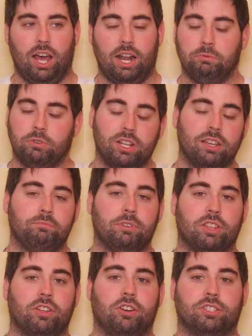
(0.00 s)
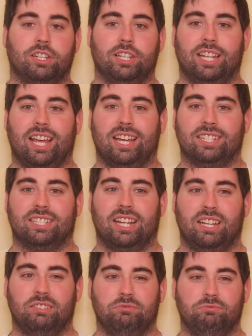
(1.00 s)
I'm going to give my thoughts on that
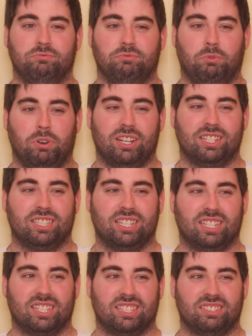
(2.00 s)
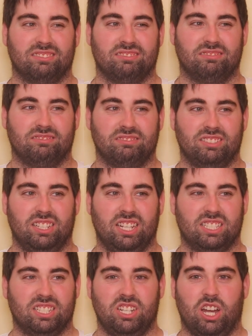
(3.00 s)
and why I think
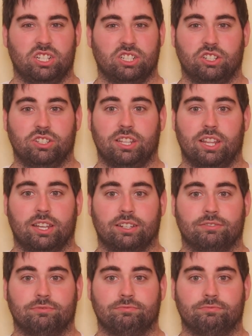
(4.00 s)
it's not a good thing.